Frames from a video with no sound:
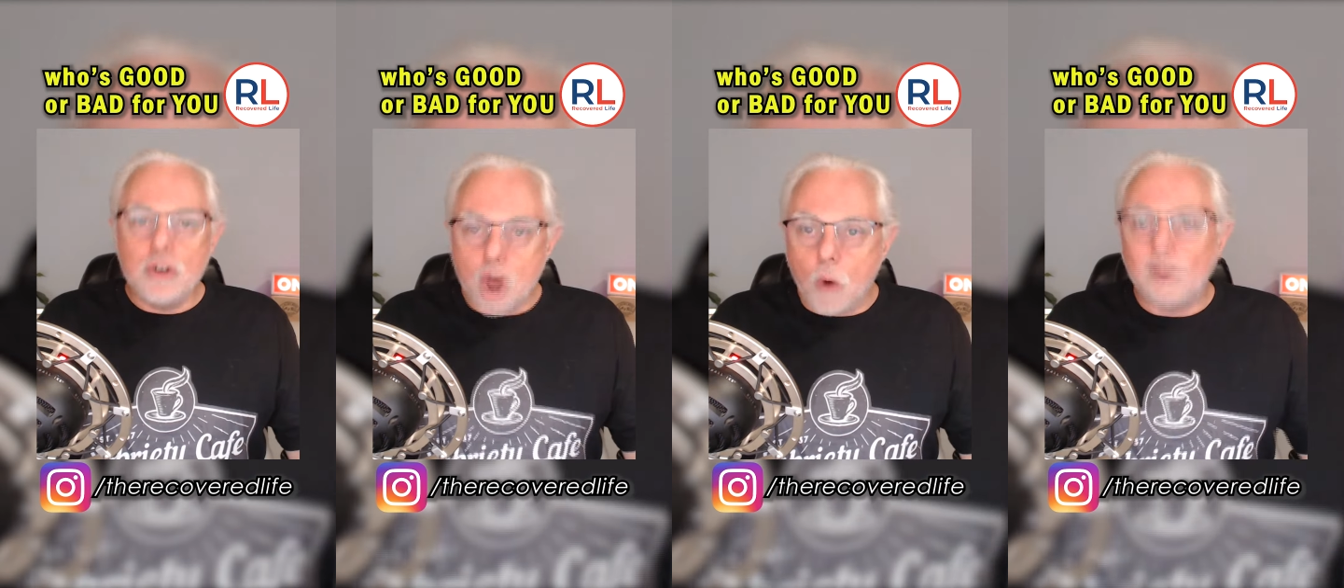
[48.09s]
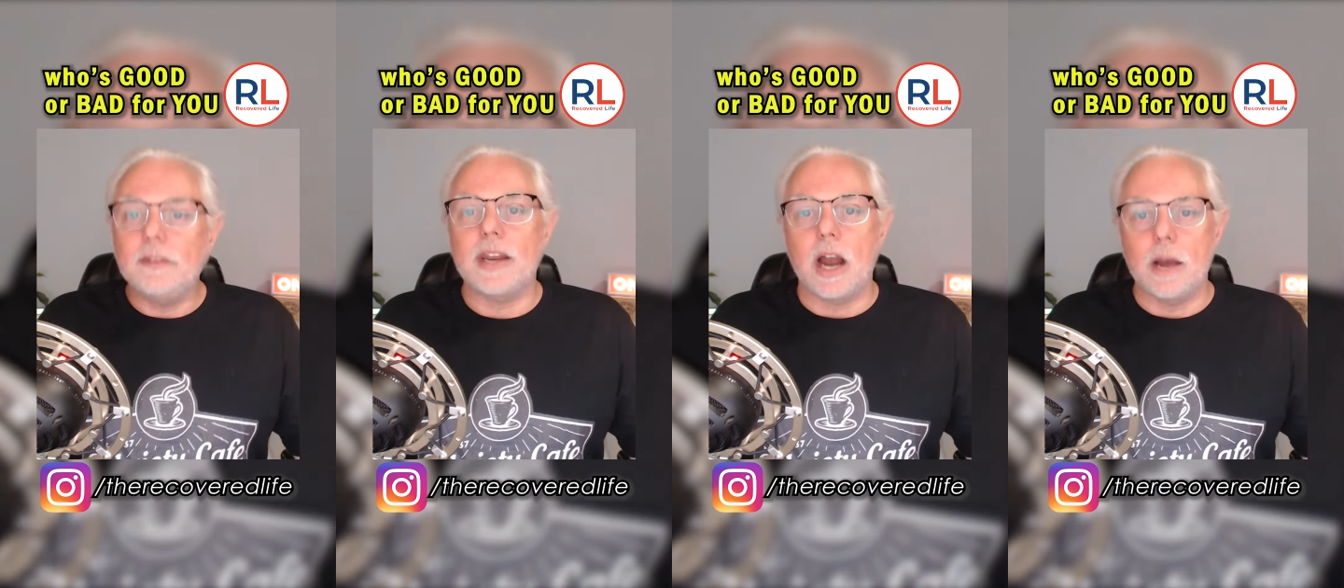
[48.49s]

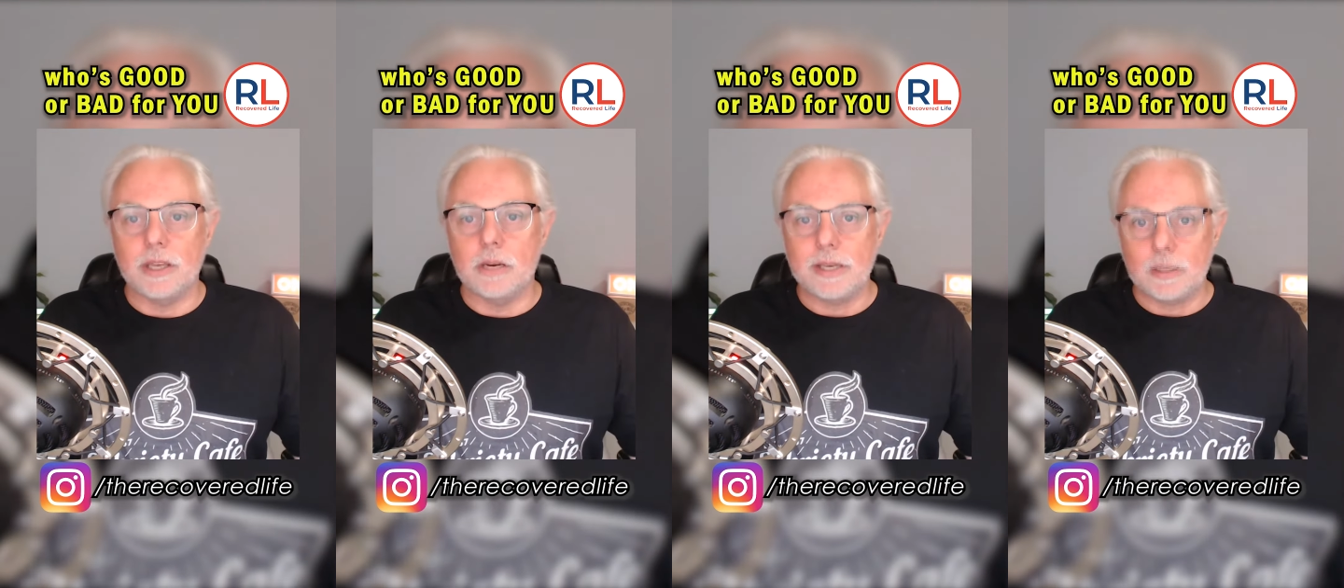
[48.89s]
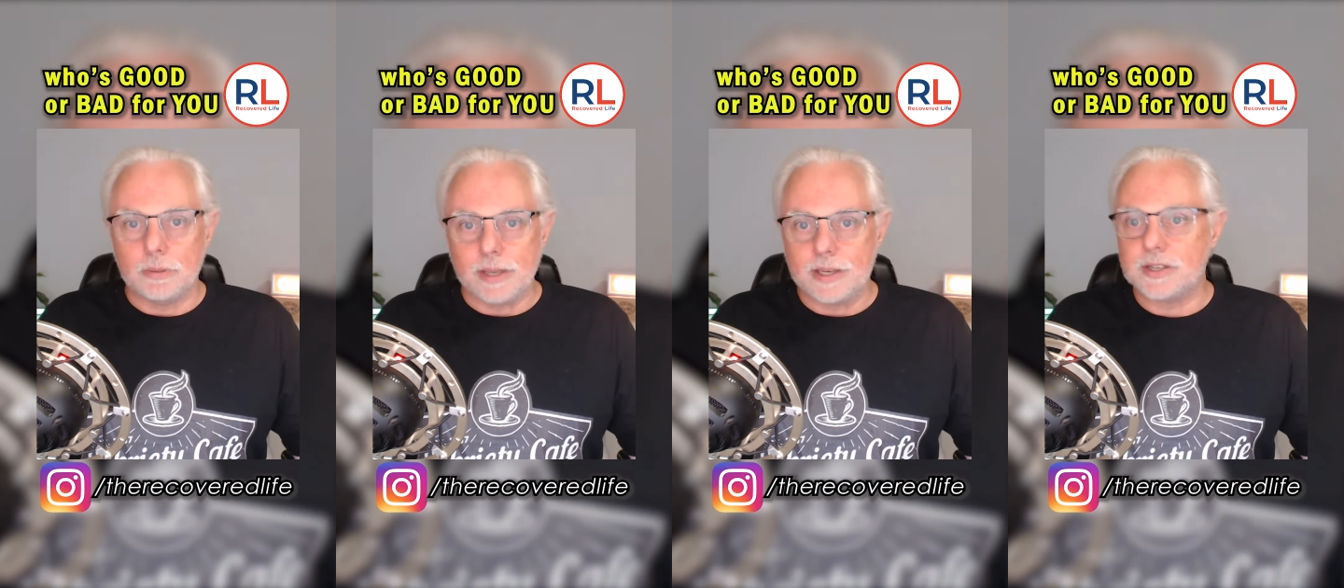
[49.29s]
knowing that I'm going to be at a
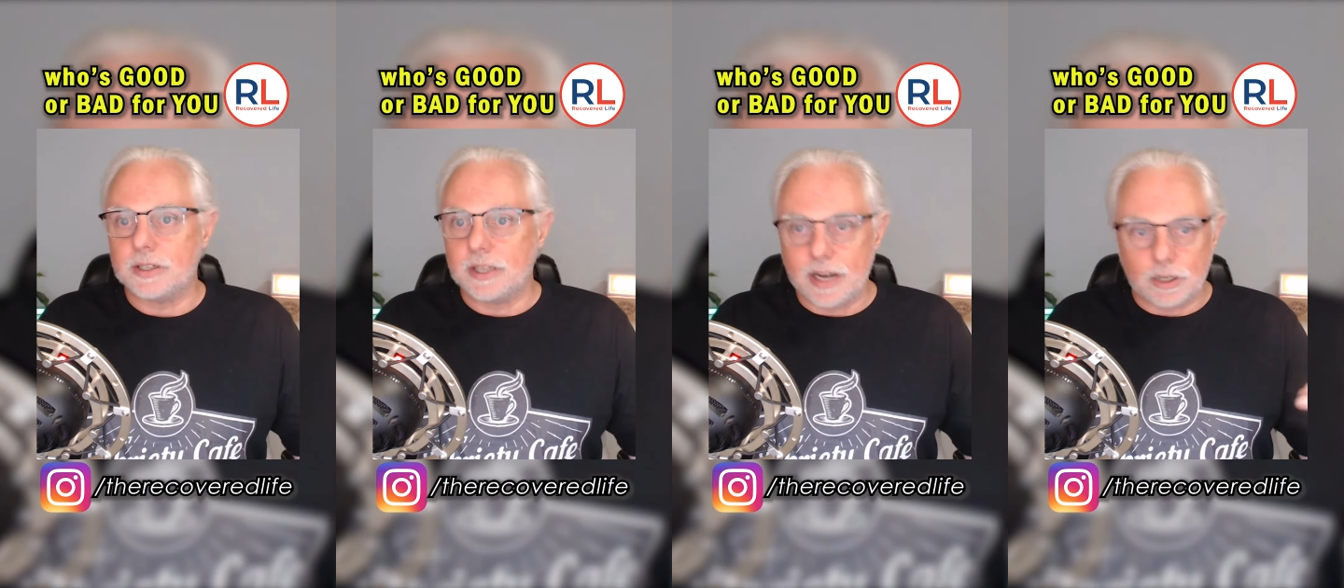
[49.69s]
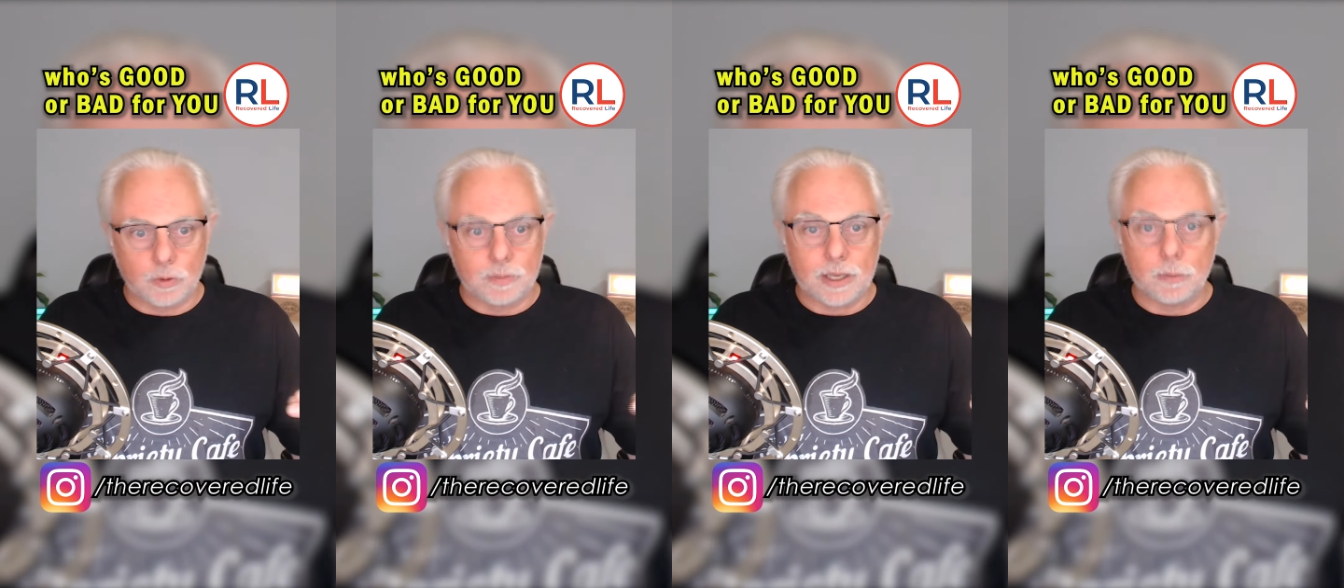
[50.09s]
place and connect
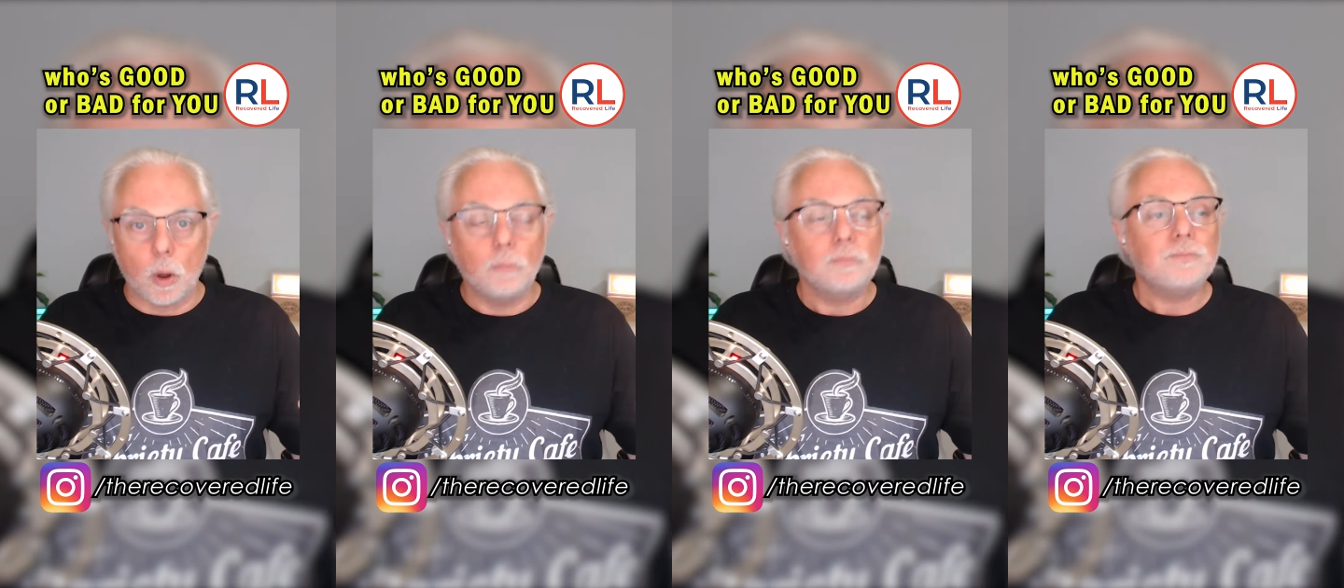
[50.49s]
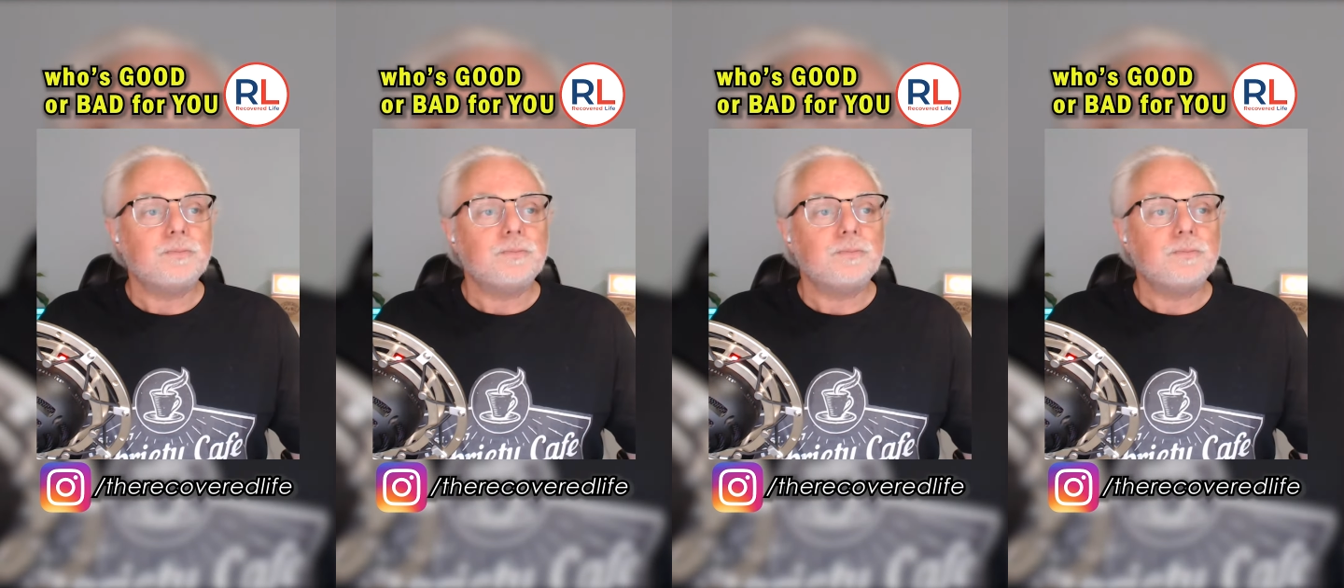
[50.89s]
with people